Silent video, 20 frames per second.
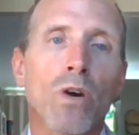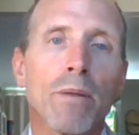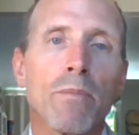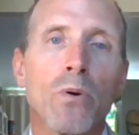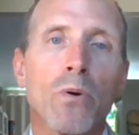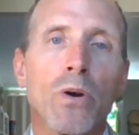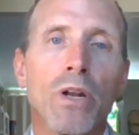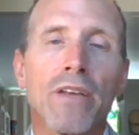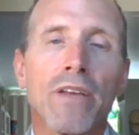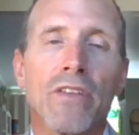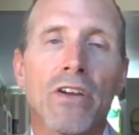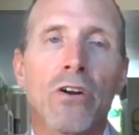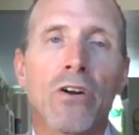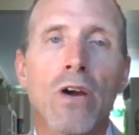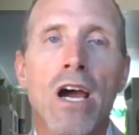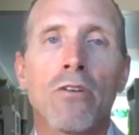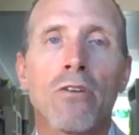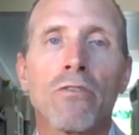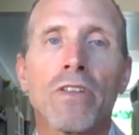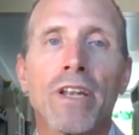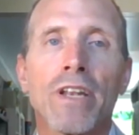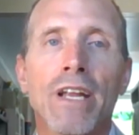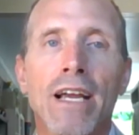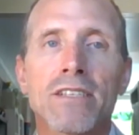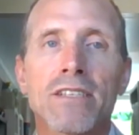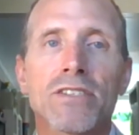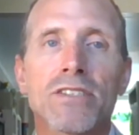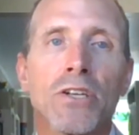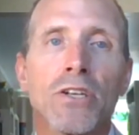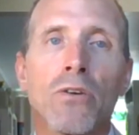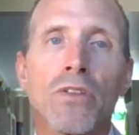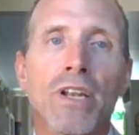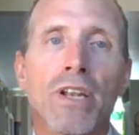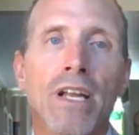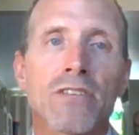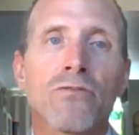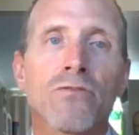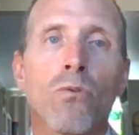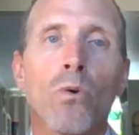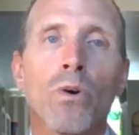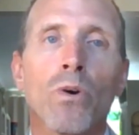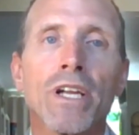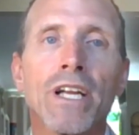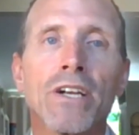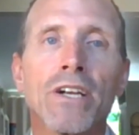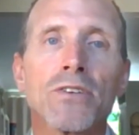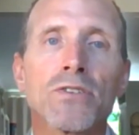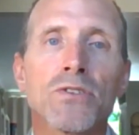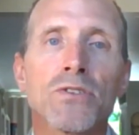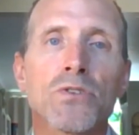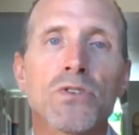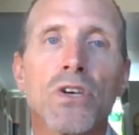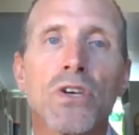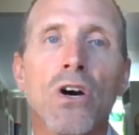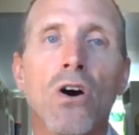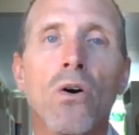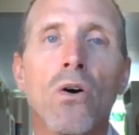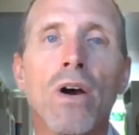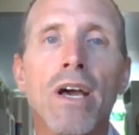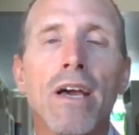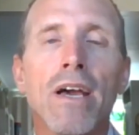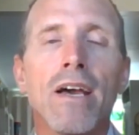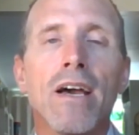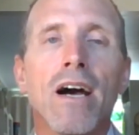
going to be putting in the ground over the next, you know, the next four years or so.